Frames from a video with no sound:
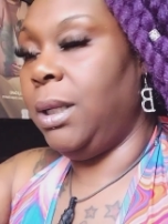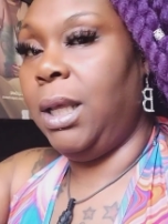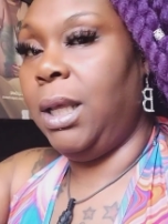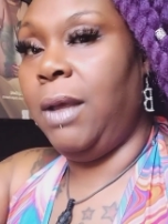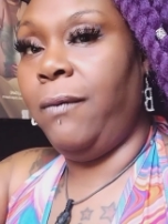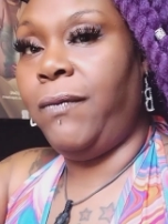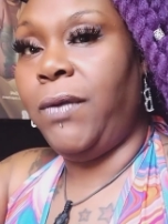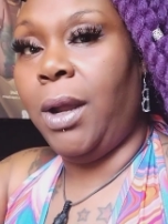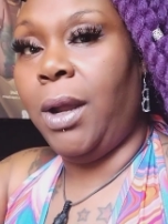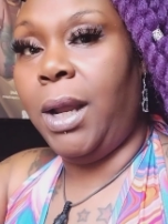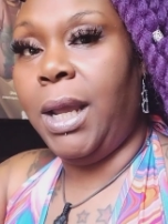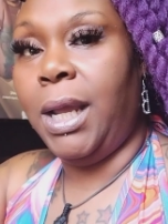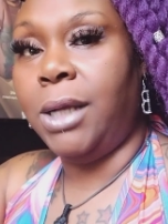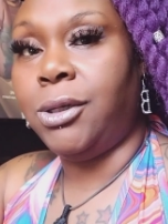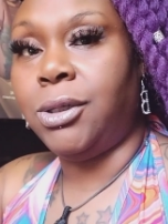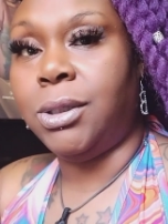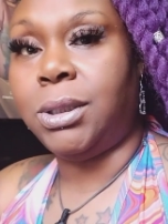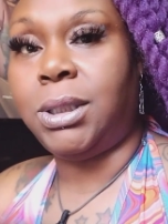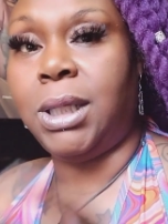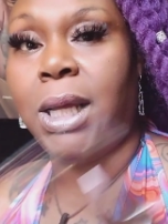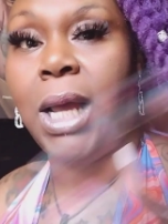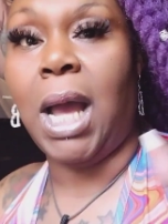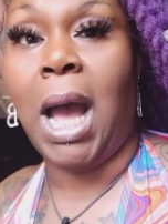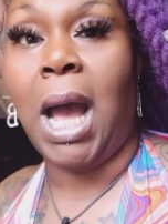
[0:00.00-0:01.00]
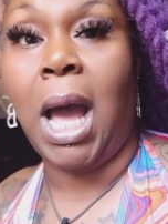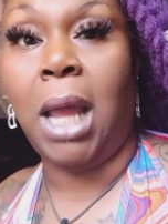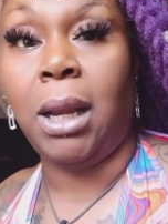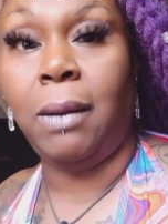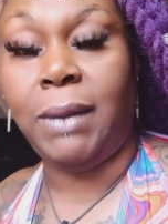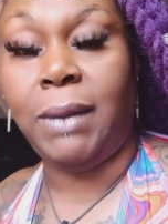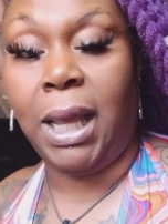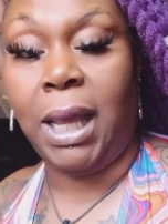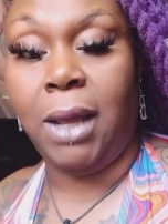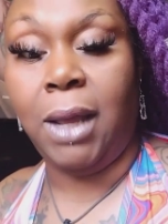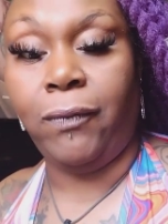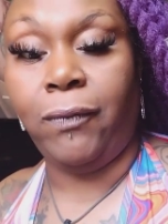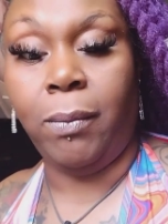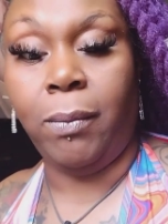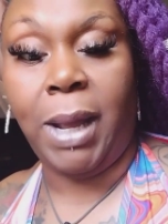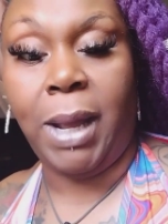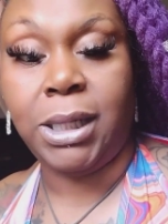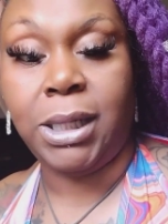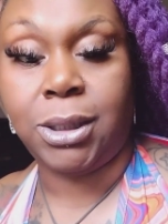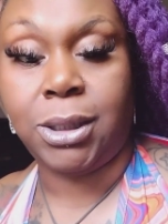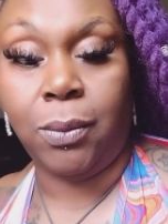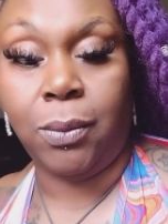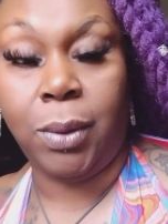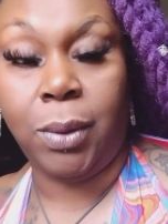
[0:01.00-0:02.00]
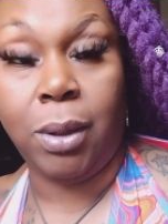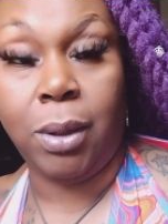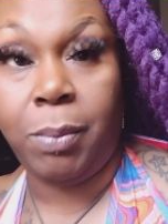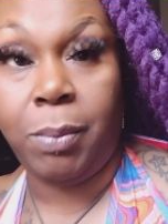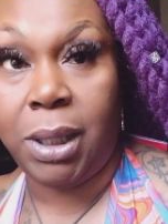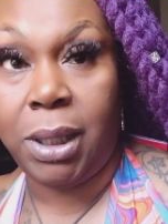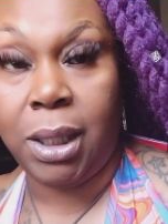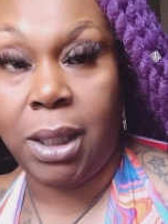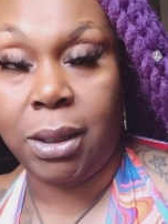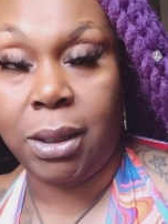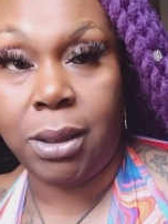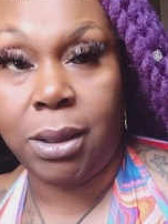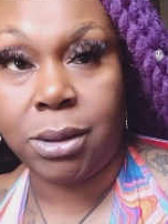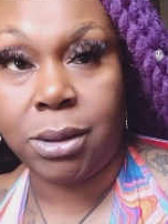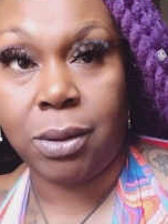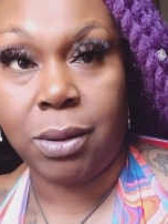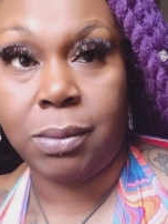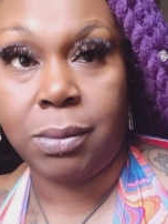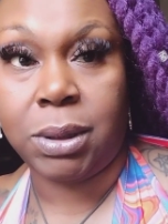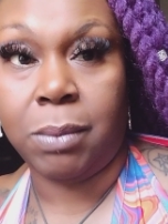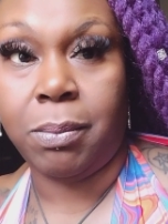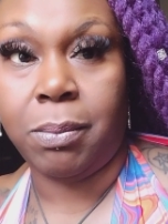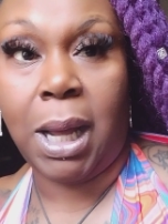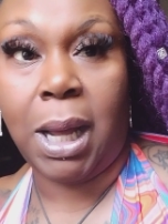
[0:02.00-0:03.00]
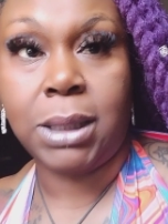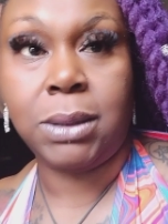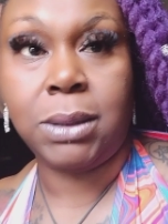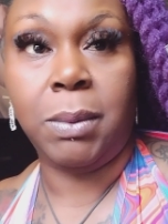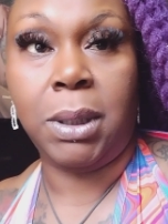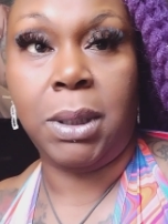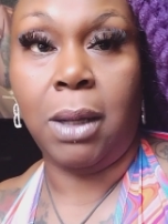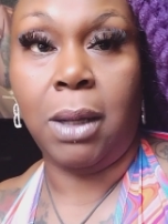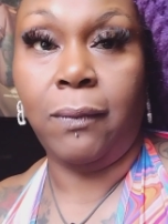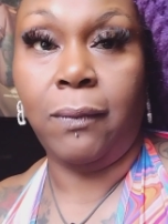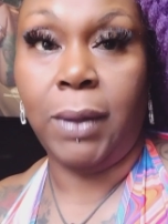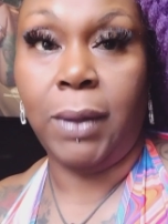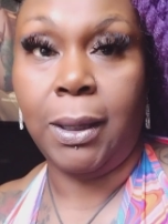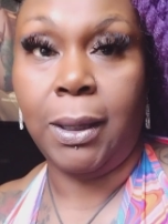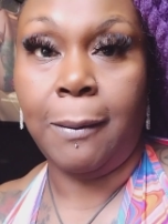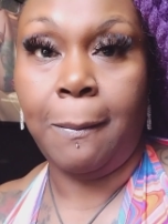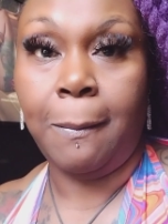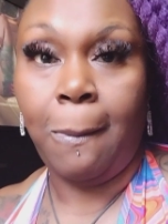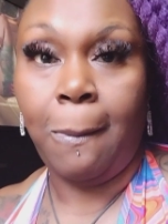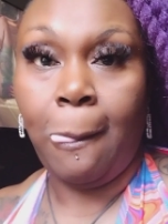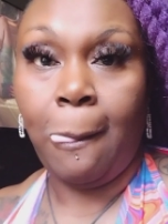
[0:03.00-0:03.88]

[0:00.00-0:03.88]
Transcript: If you're interested, all of that information will be in the description box below, fam.